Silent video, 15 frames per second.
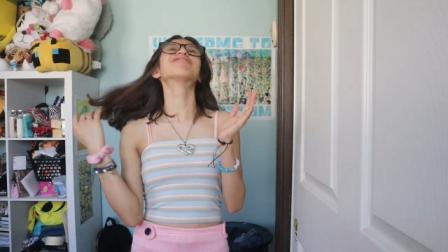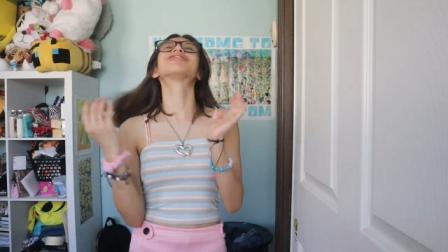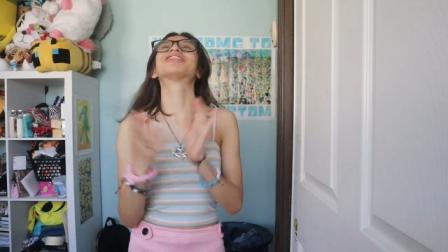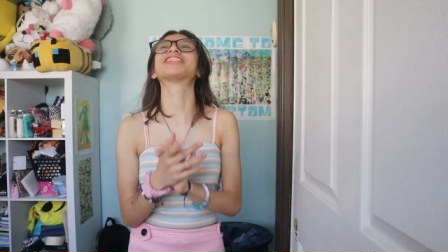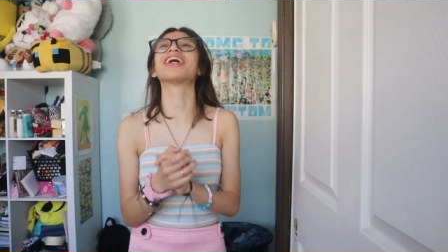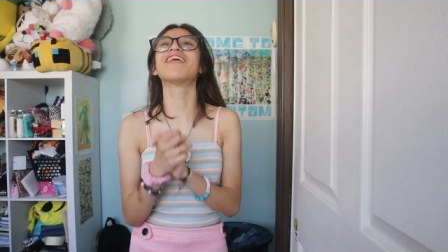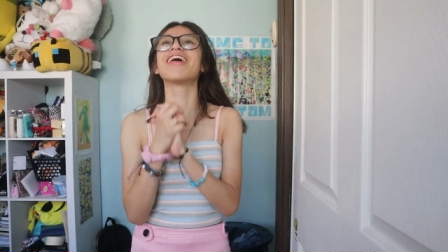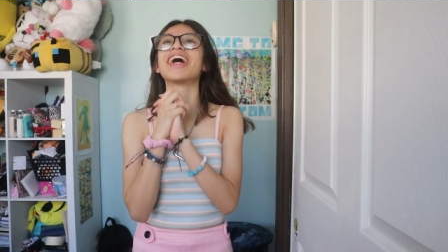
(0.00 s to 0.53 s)
I'm
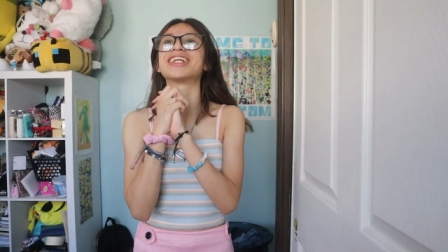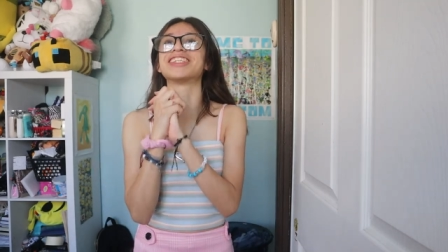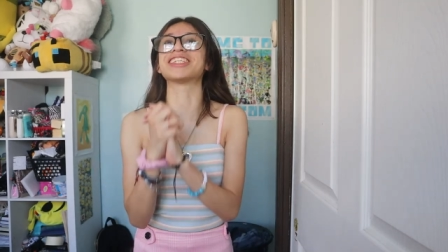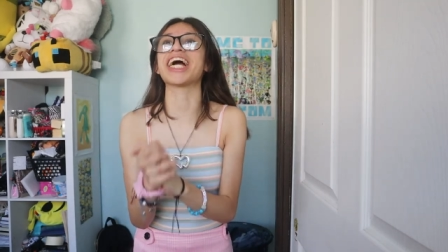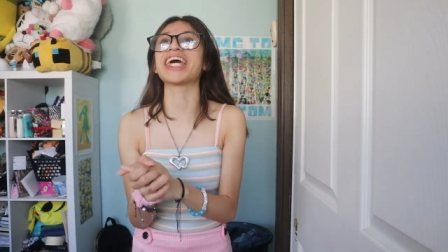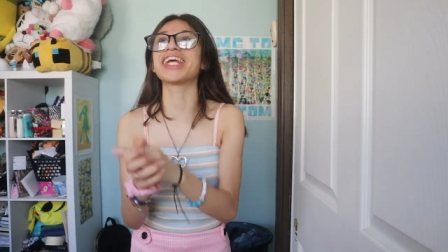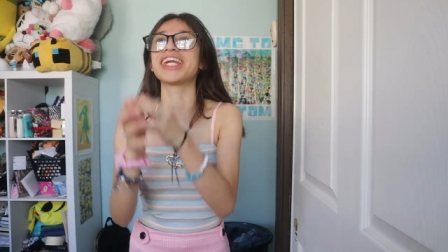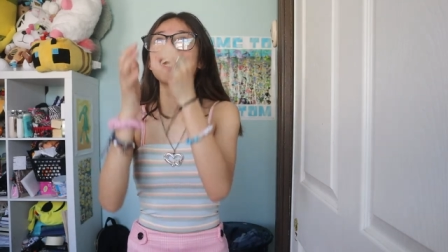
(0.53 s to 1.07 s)
so
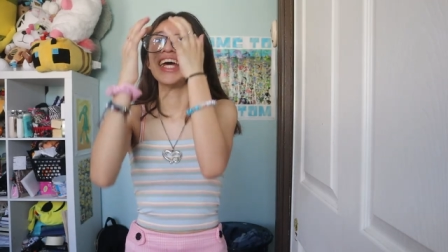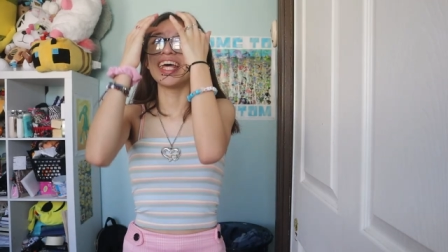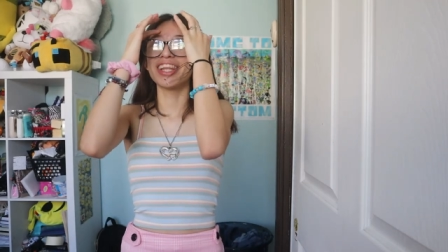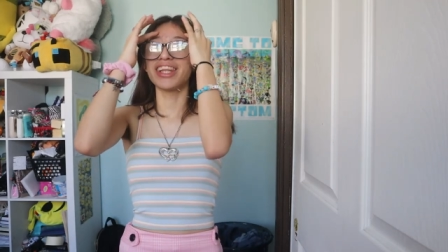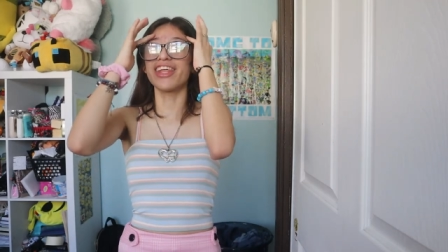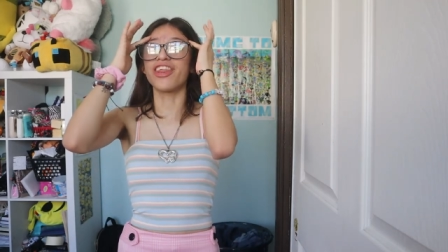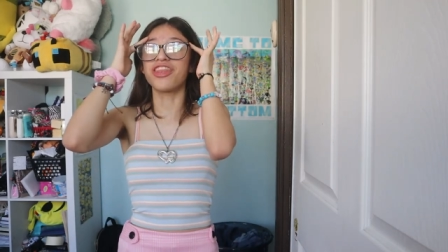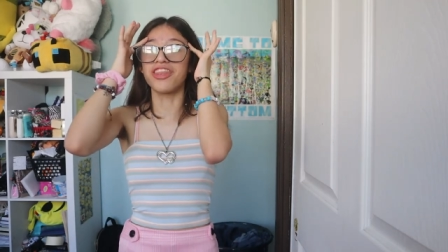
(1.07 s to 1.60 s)
excited.
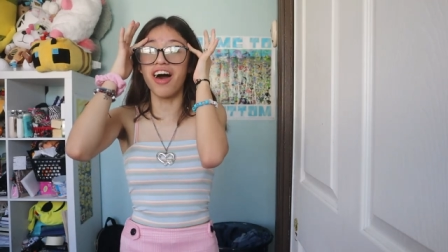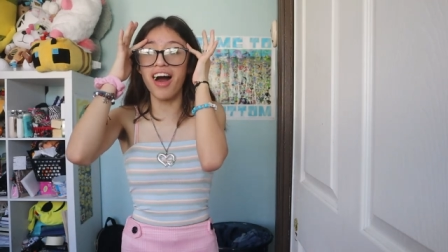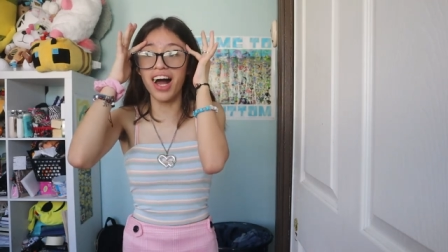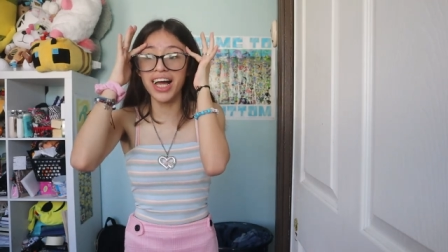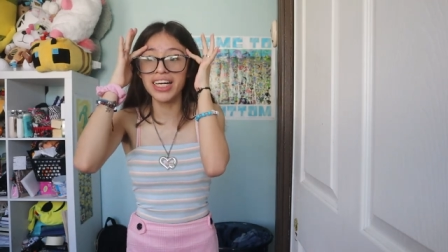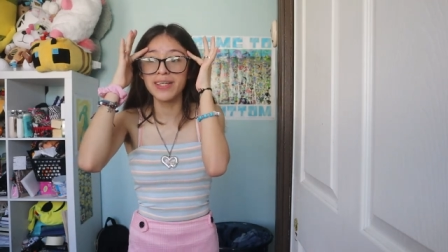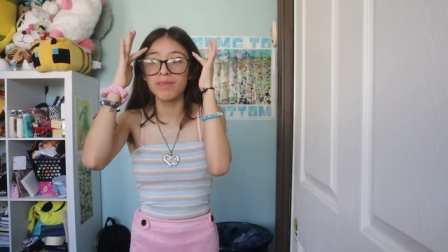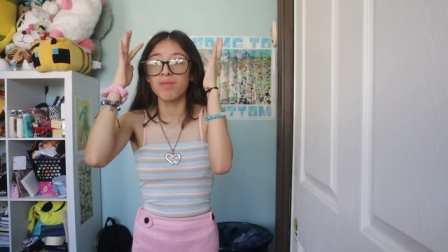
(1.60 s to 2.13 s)
The
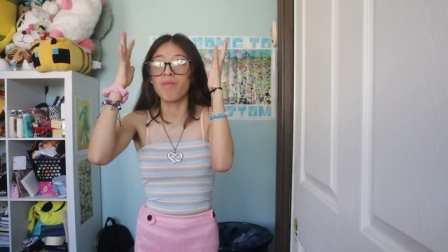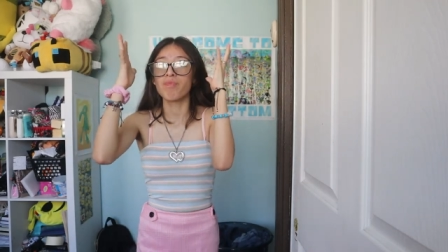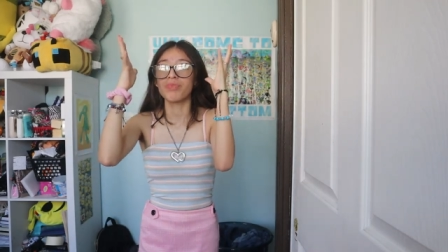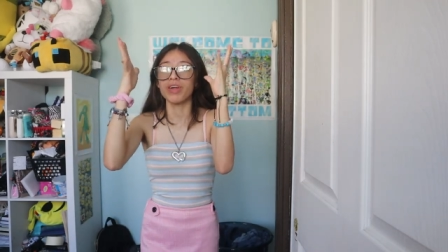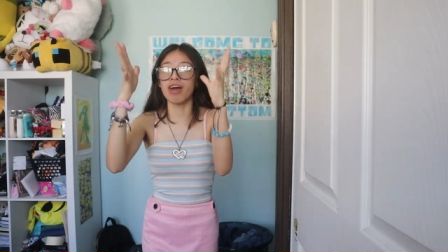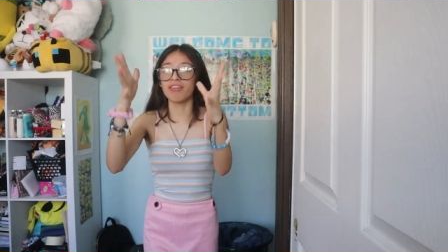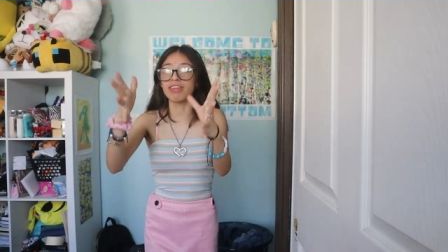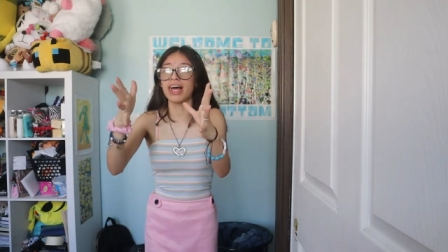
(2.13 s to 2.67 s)
thought
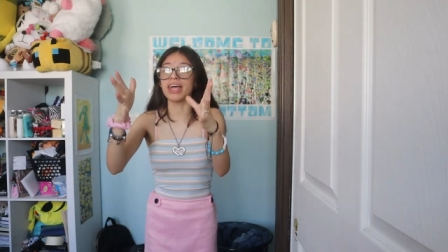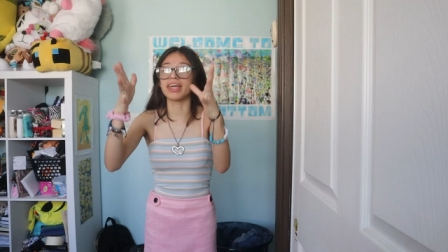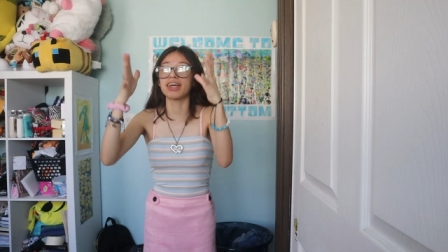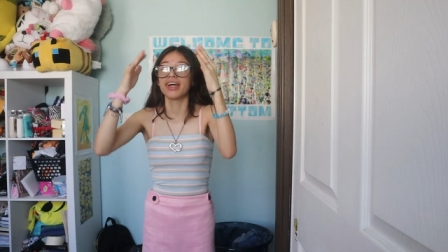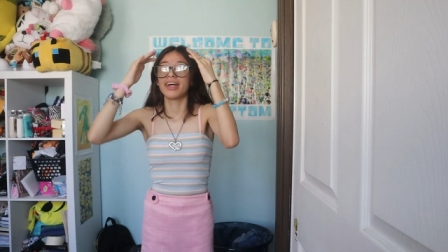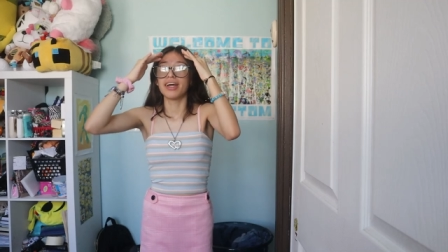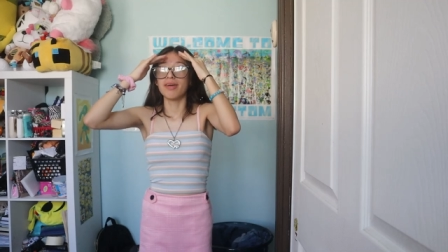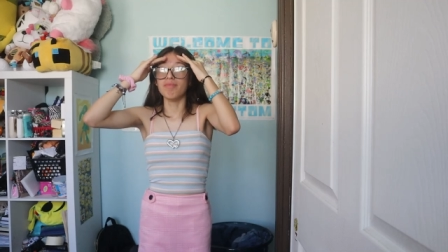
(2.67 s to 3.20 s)
of like
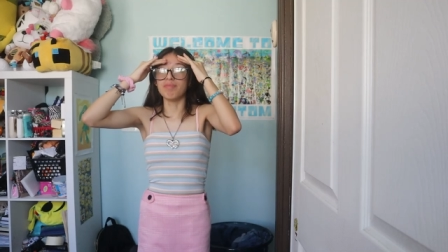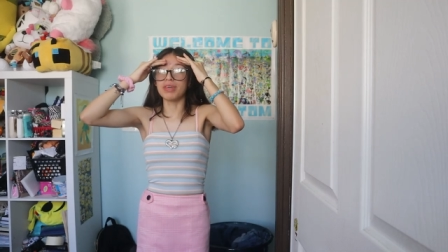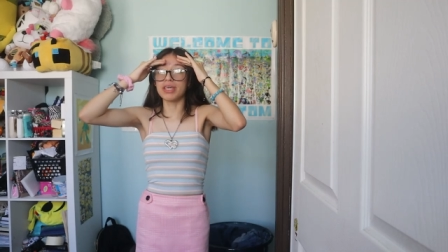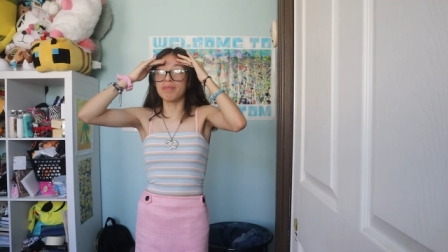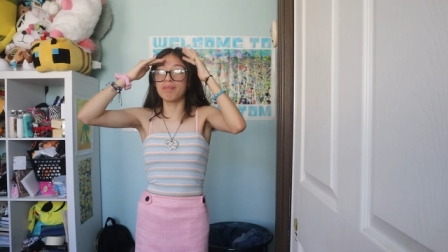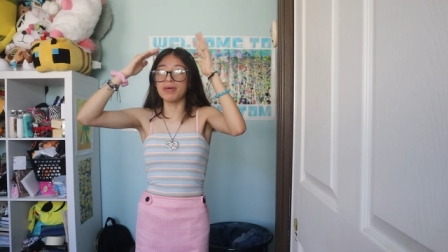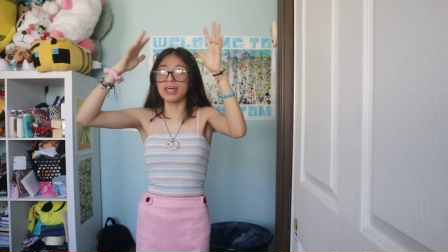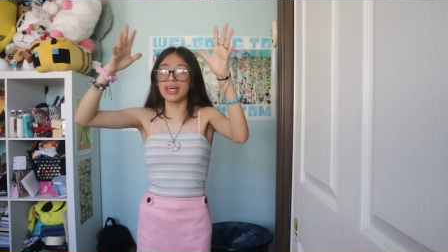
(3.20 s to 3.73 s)

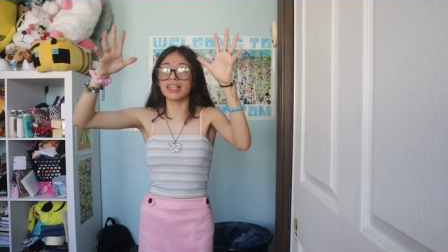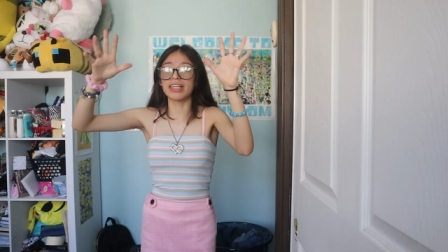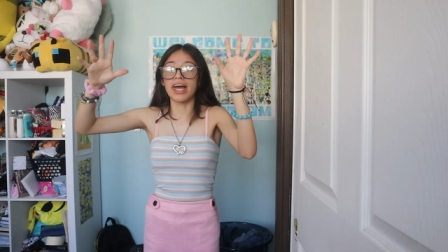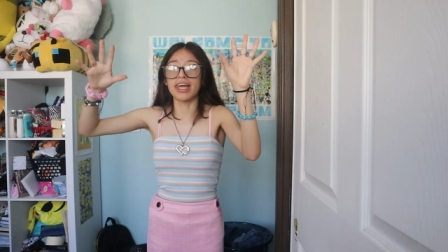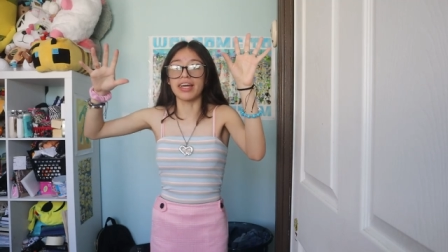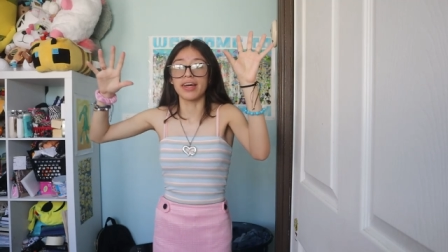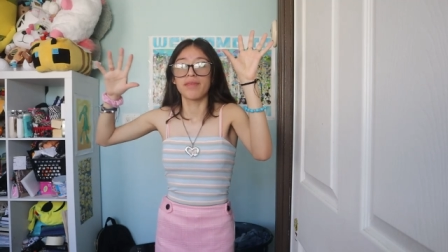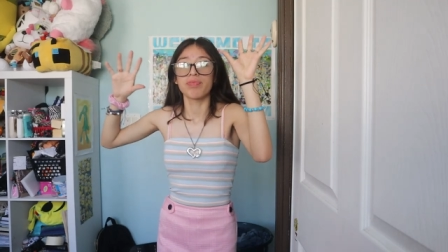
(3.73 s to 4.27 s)
me being
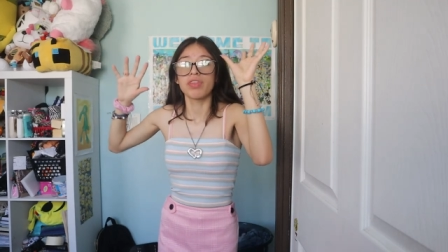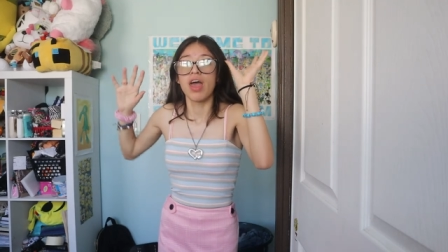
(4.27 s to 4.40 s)
like